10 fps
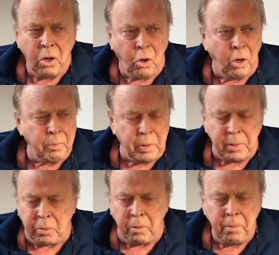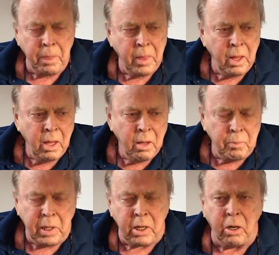on people
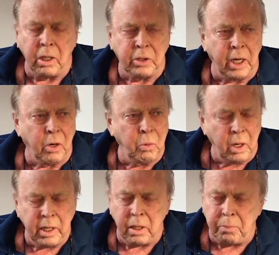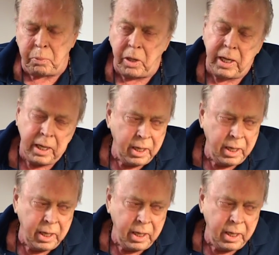because they are willing to put